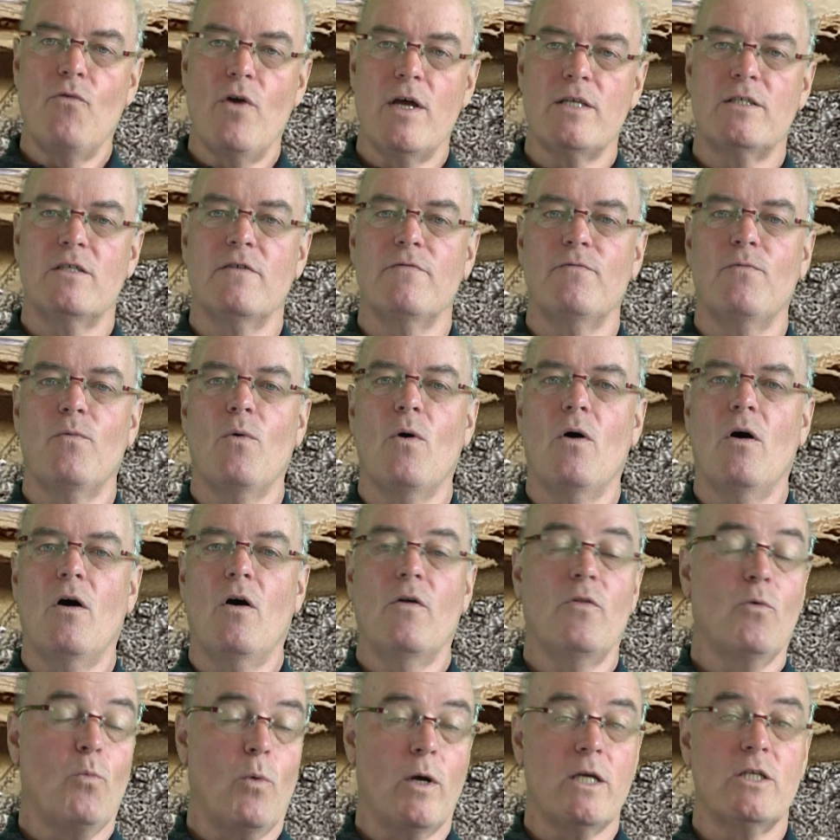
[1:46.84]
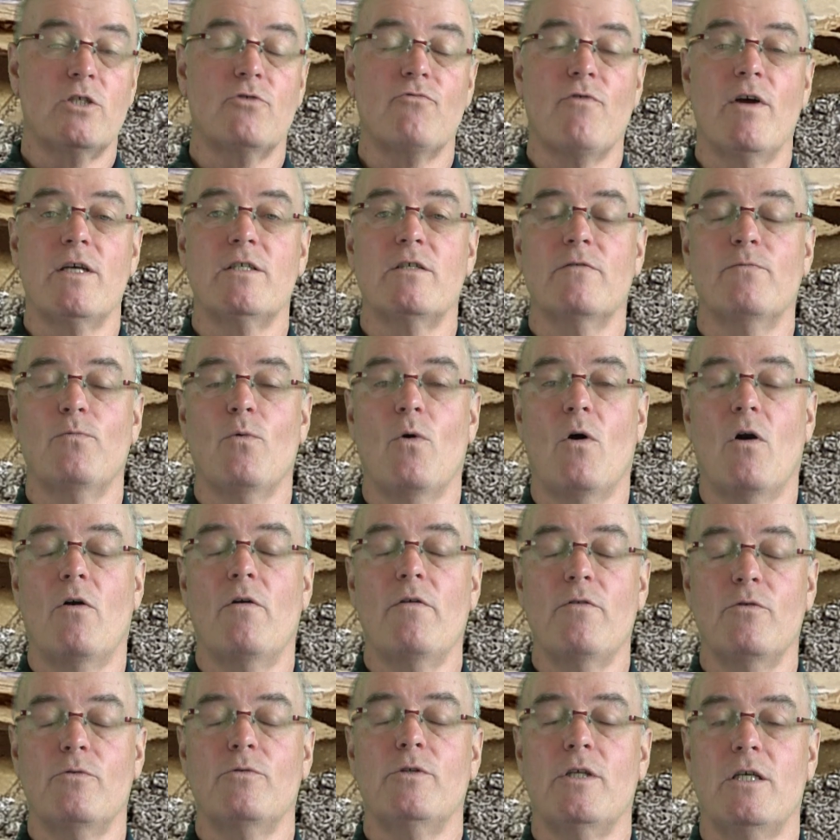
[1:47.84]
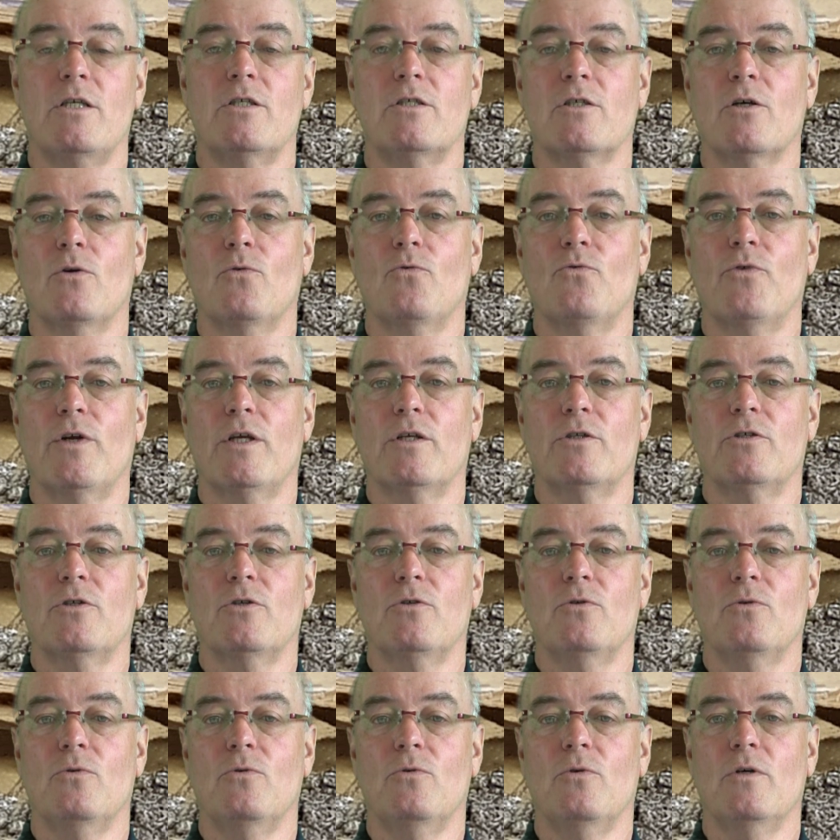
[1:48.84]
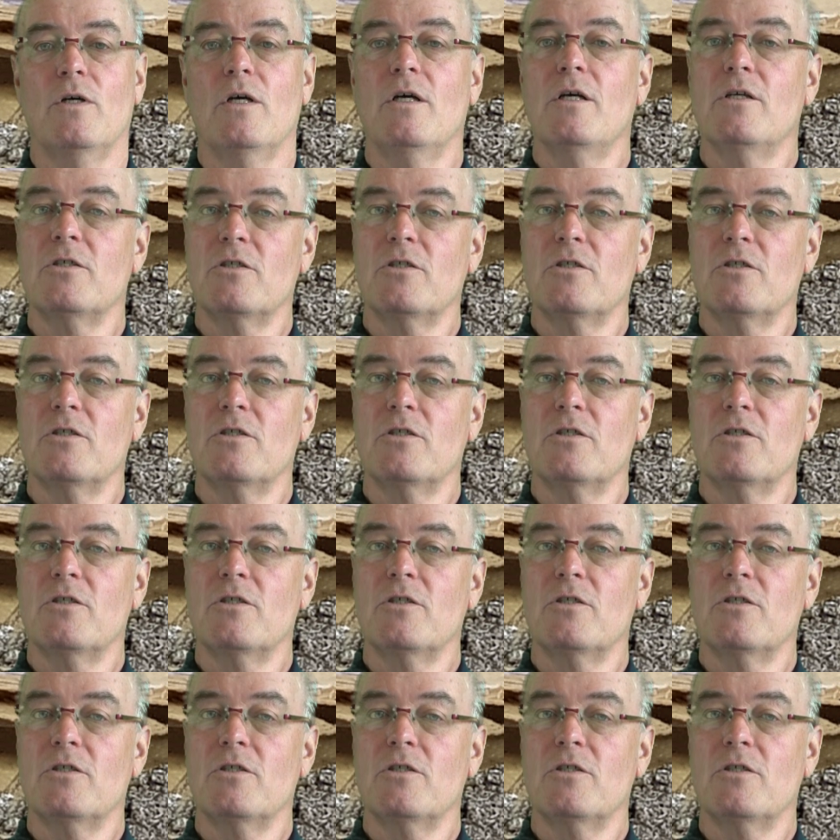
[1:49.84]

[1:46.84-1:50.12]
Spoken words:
reservoir, the waste reservoir of your desoldering tool.